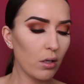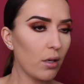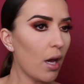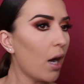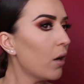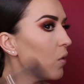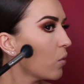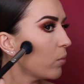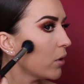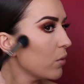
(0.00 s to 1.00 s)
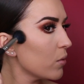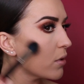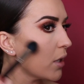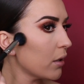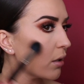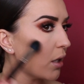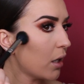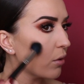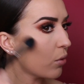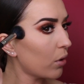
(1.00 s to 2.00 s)
Now, when you set the
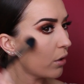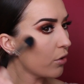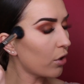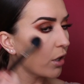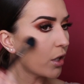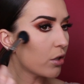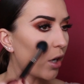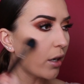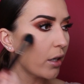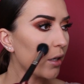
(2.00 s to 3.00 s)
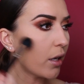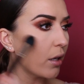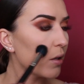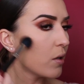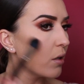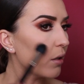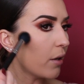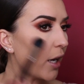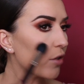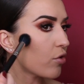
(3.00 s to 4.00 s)
contour, you're going to darken it
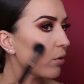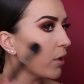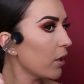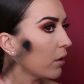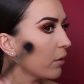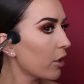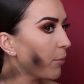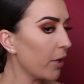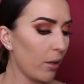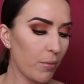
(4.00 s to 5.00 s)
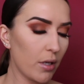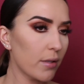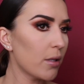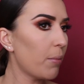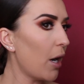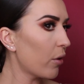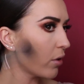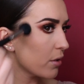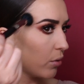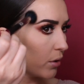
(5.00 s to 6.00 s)
naturally a little bit because the
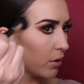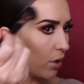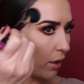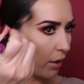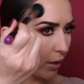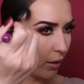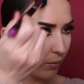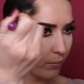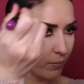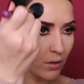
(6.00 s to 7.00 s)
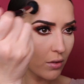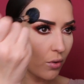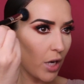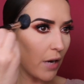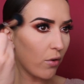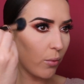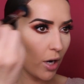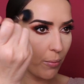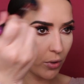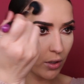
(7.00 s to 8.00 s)
powder is going to darken it. So everywhere
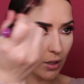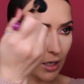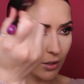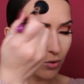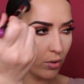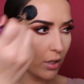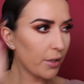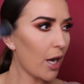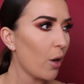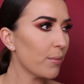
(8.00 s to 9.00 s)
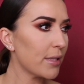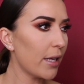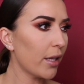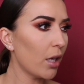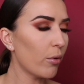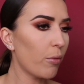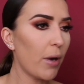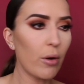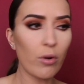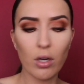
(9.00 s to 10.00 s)
I put the contour, now I'm setting it with
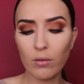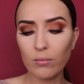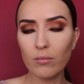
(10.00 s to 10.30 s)
powder.